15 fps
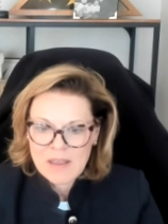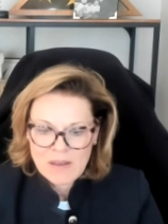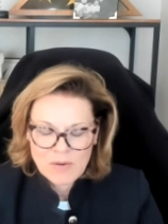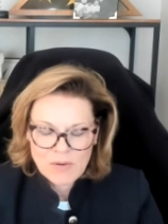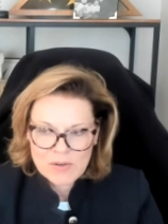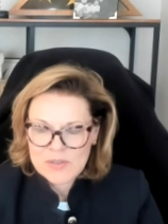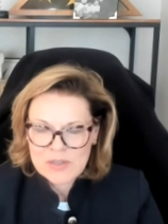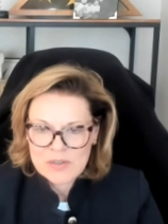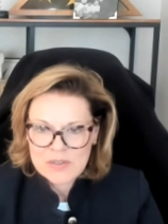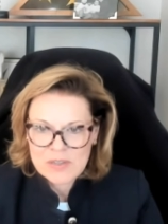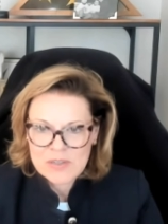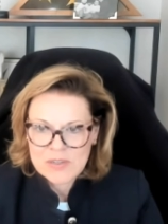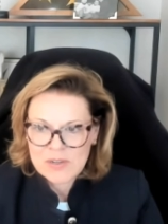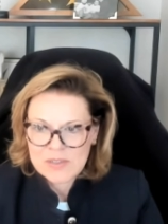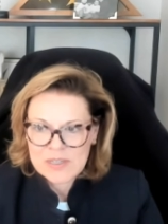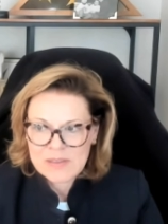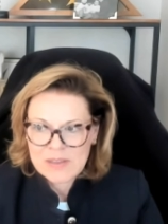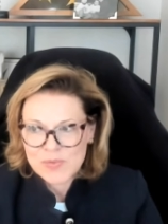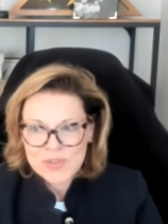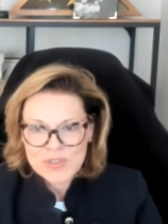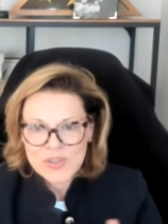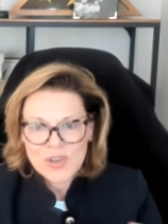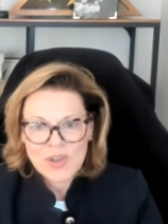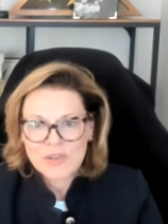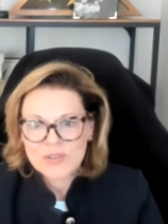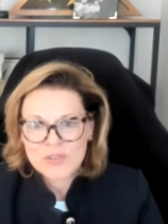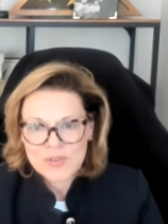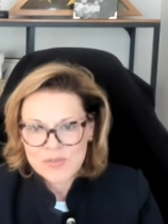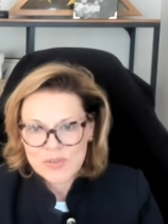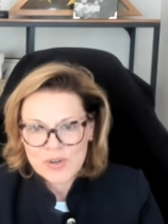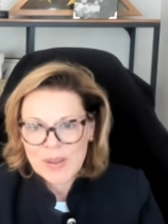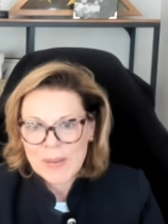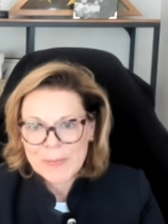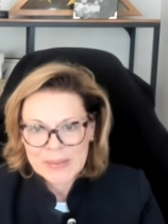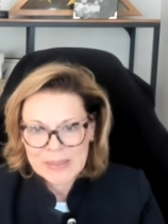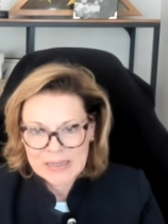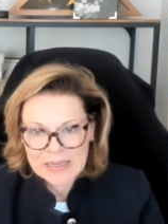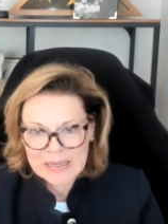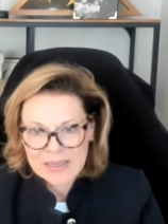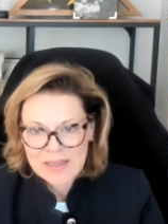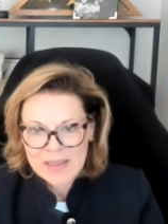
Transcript: or sales consulting, with the culture of your company.